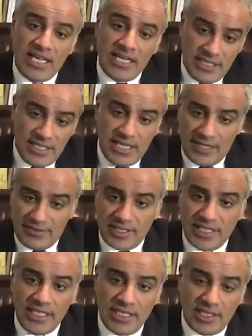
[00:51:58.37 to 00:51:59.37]
year after
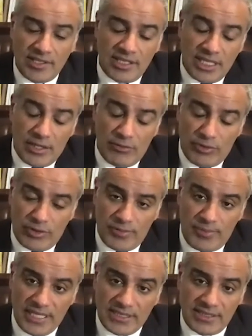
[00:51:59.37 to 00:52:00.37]
year now for the
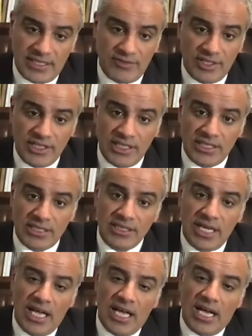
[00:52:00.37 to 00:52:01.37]
past 7 years
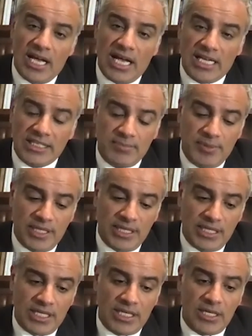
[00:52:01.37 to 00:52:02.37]
has
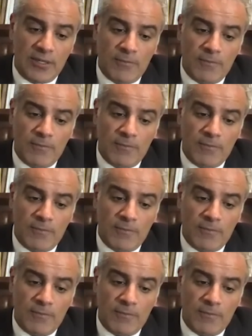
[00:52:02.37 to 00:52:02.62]
been